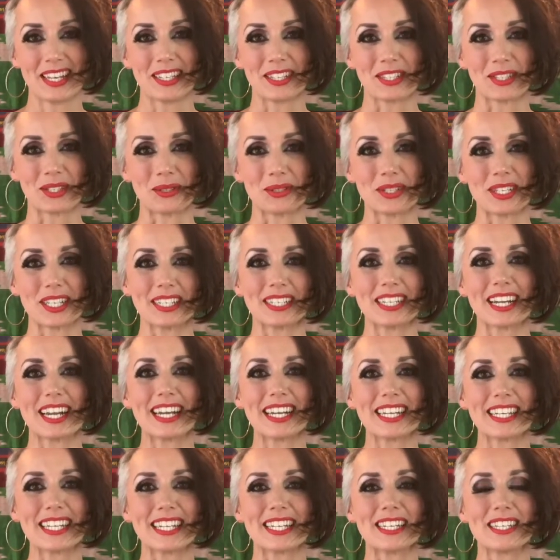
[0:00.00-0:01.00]
So
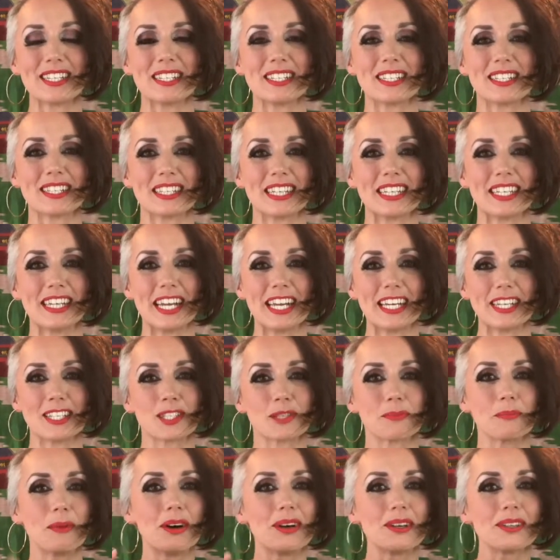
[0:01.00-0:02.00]
tonight is a
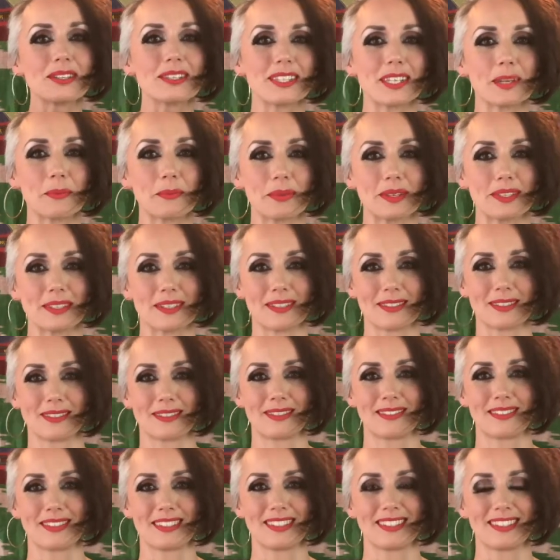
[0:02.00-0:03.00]
small snippet
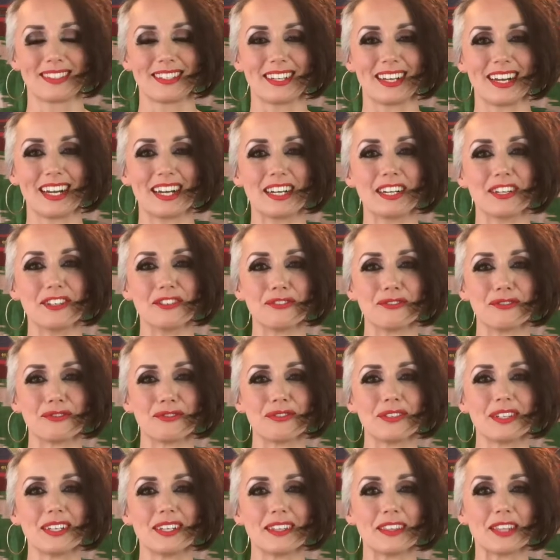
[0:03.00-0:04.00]
of
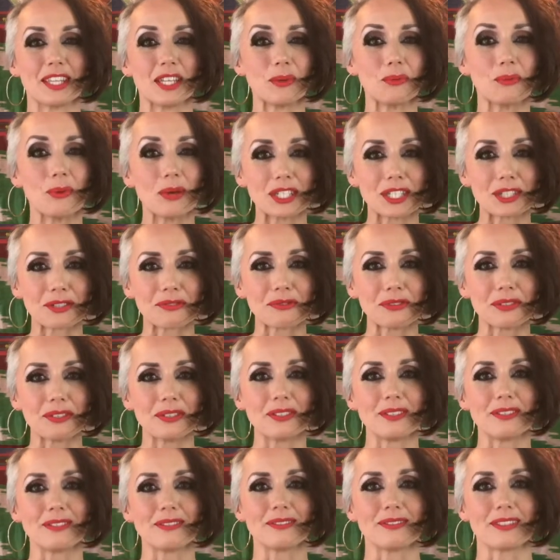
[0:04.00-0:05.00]
the
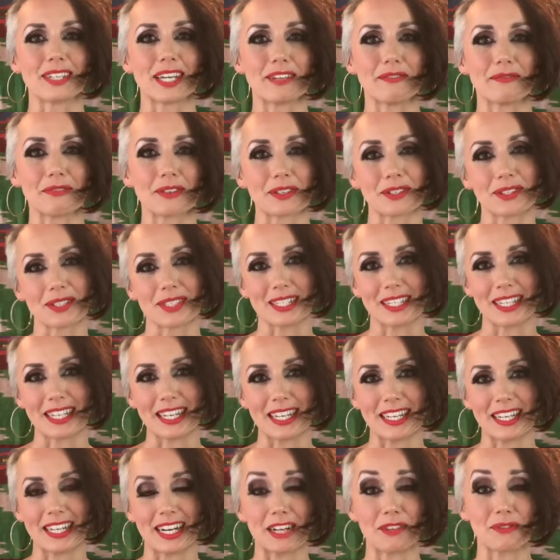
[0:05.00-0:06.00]
wonderful
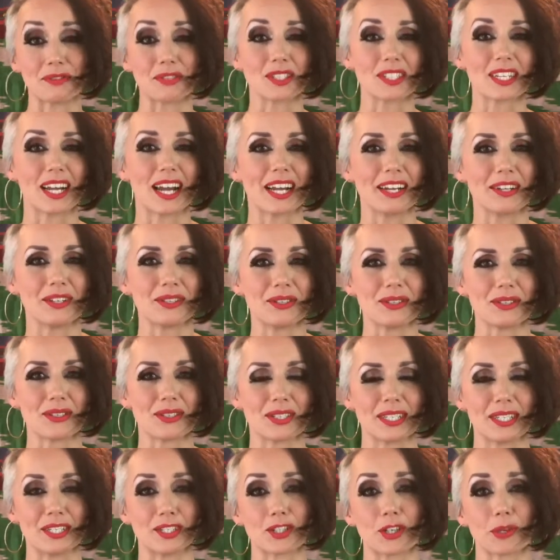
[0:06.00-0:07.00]
diversity of styles,
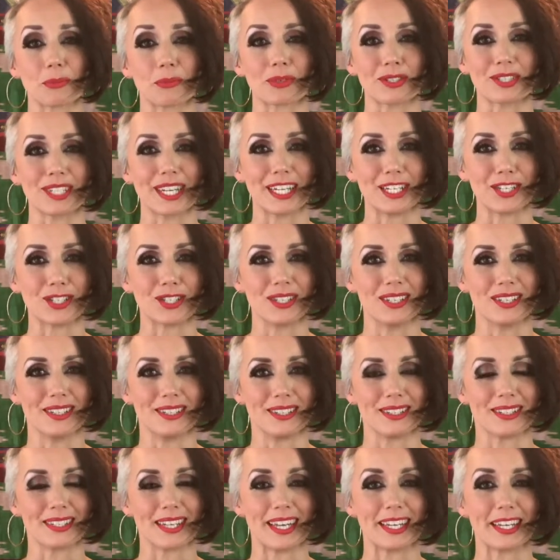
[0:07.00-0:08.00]

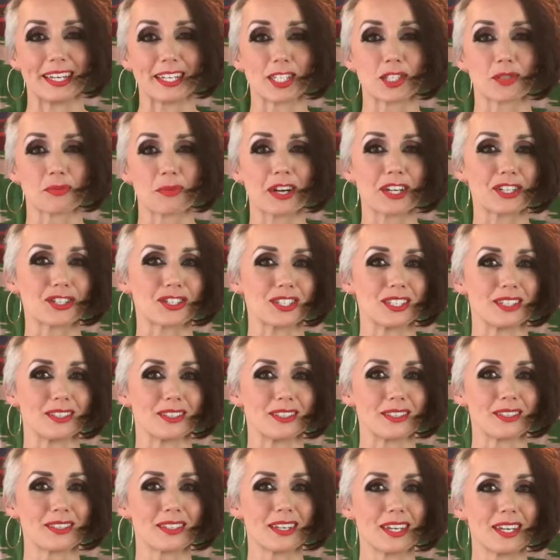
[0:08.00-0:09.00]
interpretations, and
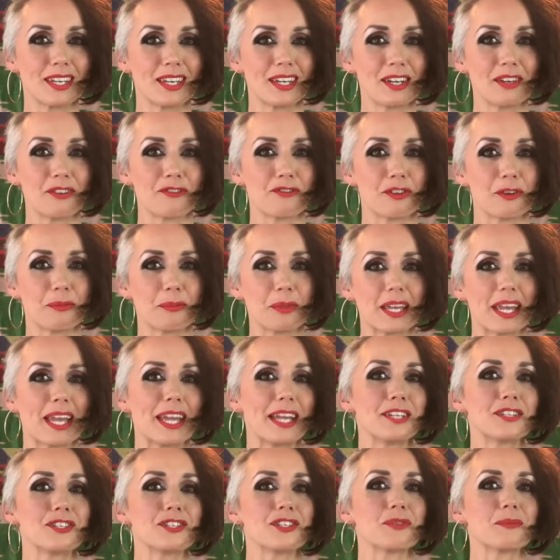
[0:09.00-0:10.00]
expressions from the
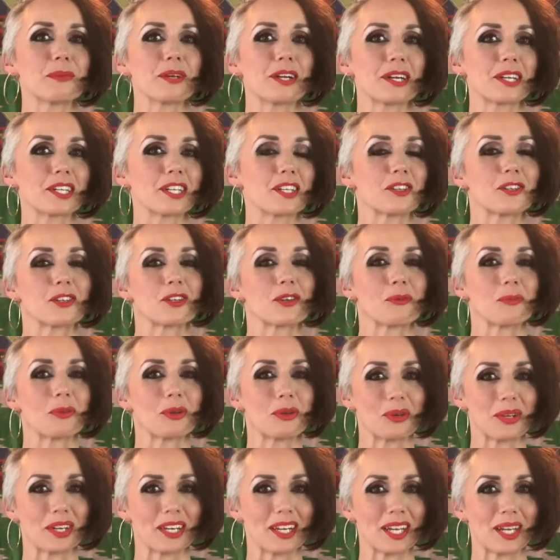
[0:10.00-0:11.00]
Asian American
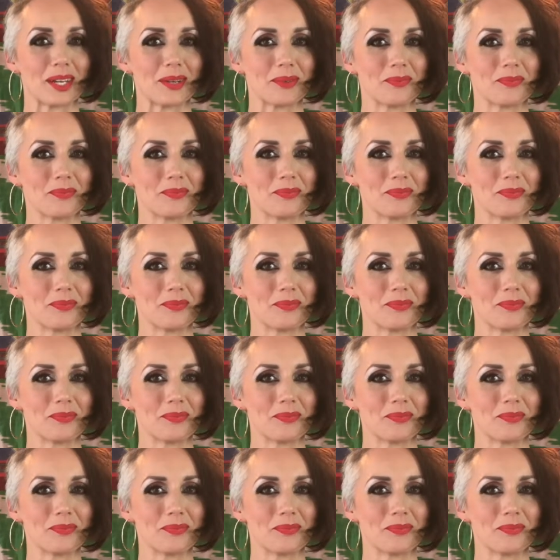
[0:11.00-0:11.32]
community.